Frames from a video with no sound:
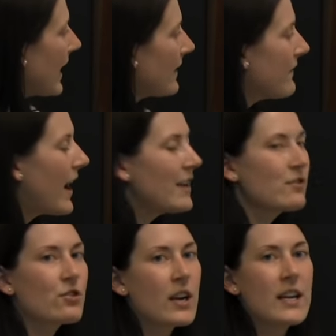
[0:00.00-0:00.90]
had a
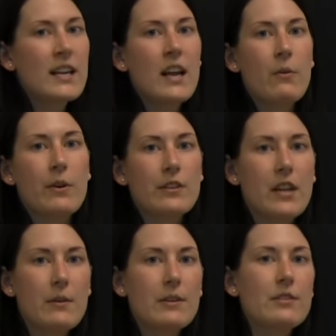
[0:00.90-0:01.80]
vast trading network.
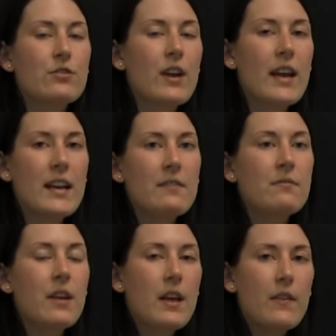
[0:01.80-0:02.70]
They would trade
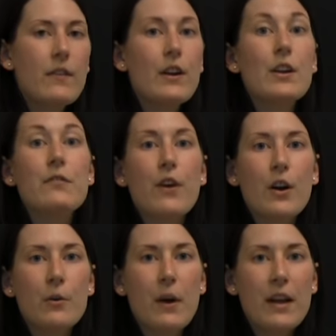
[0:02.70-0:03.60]
very
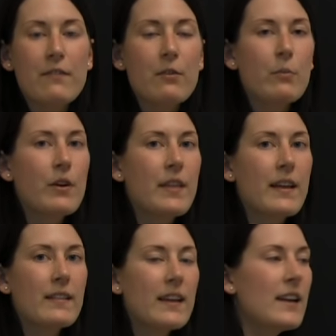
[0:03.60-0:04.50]
far away from where
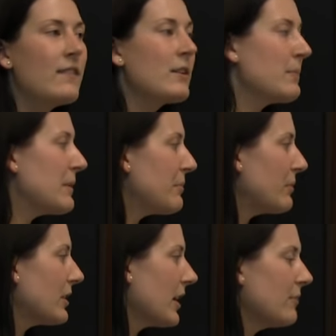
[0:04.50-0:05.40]
they lived, and
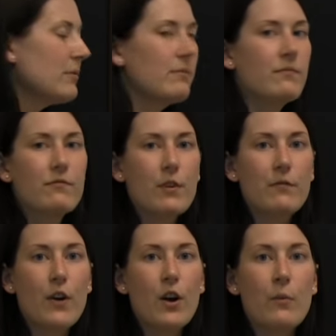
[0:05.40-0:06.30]
people would come
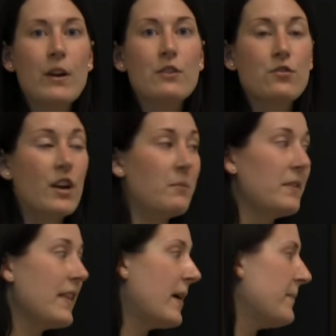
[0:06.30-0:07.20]
from far away to trade with